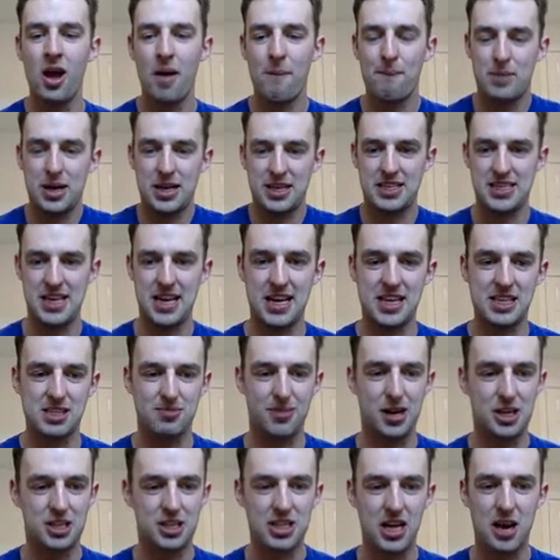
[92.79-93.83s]
But take as
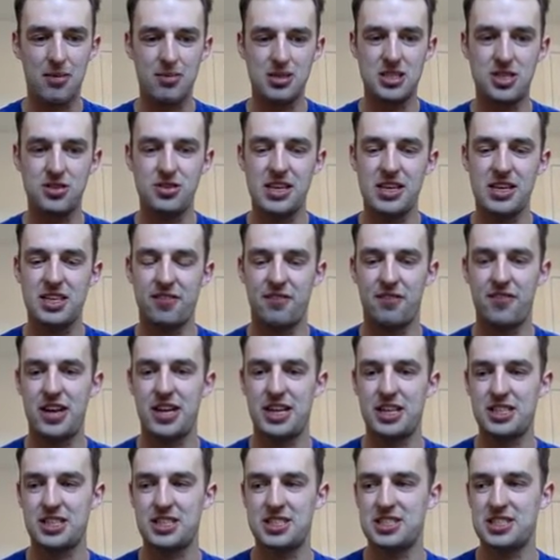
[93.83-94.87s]
much time as you need to
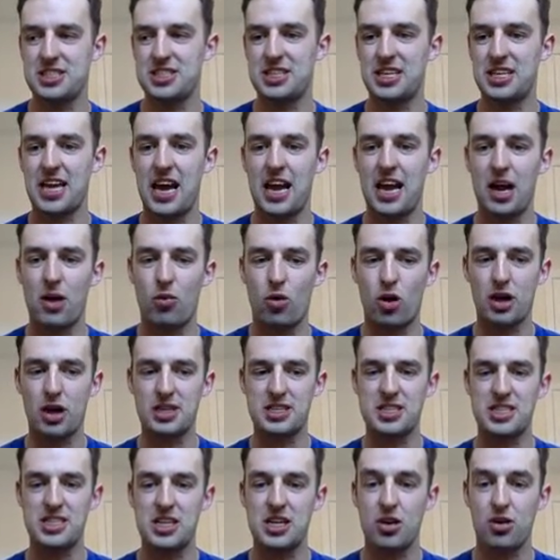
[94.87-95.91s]
finish these, because again, I want to
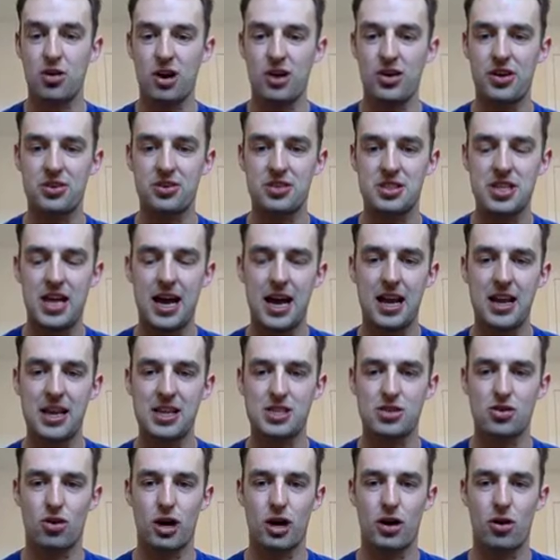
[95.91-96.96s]
see your understanding,
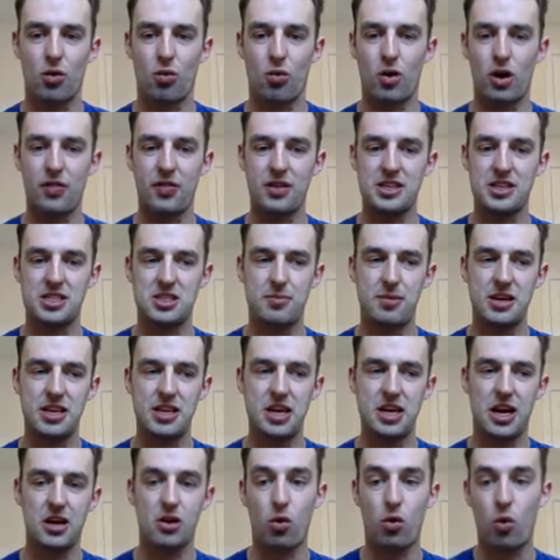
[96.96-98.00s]
so I don't want this to be
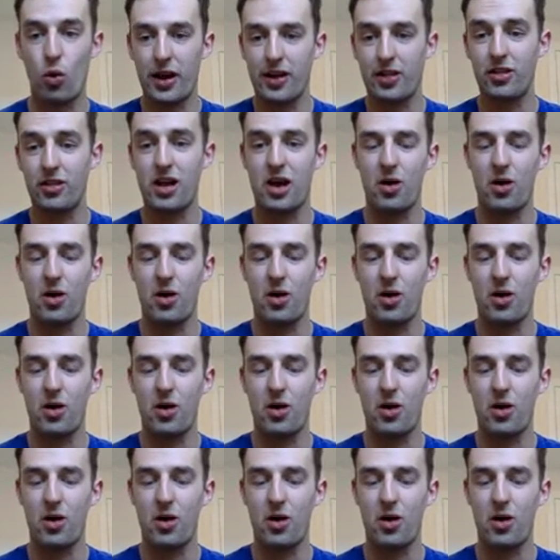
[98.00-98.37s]
done quickly.